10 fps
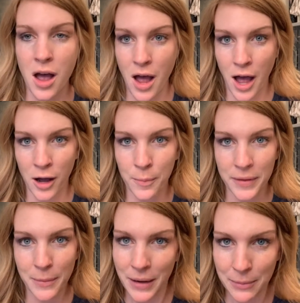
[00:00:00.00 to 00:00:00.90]
help the
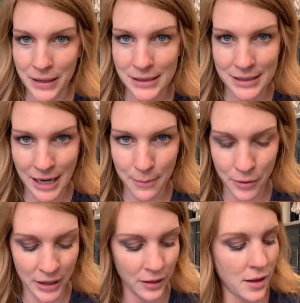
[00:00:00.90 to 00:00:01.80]
pigment stay
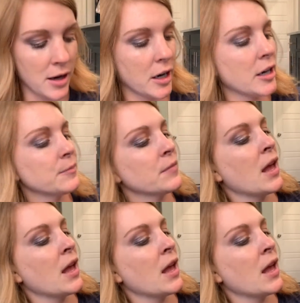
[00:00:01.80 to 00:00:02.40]
put longer,